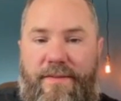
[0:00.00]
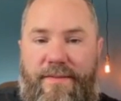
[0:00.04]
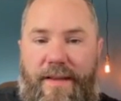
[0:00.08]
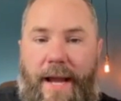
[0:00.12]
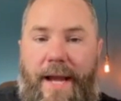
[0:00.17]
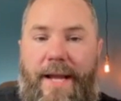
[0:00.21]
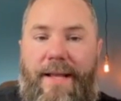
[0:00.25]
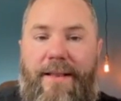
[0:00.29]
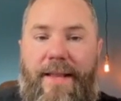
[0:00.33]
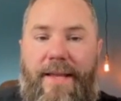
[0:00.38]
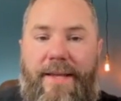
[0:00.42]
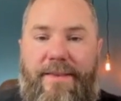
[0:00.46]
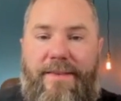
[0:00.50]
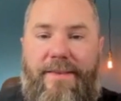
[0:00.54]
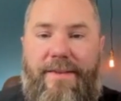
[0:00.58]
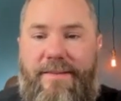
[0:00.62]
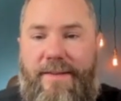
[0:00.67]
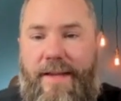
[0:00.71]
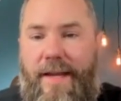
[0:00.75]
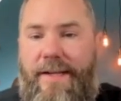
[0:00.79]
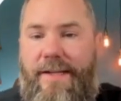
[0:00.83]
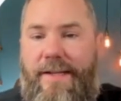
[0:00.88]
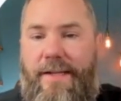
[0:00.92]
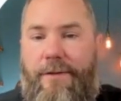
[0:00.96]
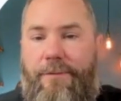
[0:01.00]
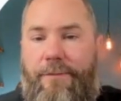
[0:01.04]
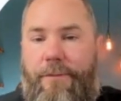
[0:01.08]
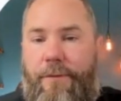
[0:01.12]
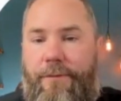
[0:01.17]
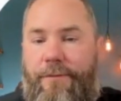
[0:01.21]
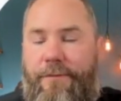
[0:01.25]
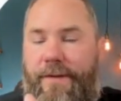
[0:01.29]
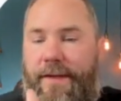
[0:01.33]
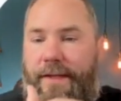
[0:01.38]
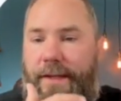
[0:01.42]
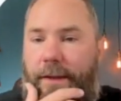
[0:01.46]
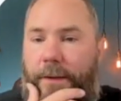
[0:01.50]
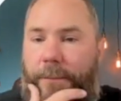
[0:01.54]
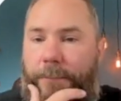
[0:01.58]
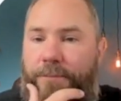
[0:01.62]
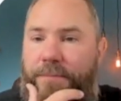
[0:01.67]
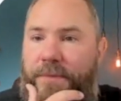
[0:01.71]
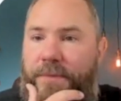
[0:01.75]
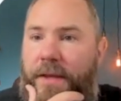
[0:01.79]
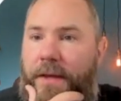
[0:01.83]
I like this idea for a video.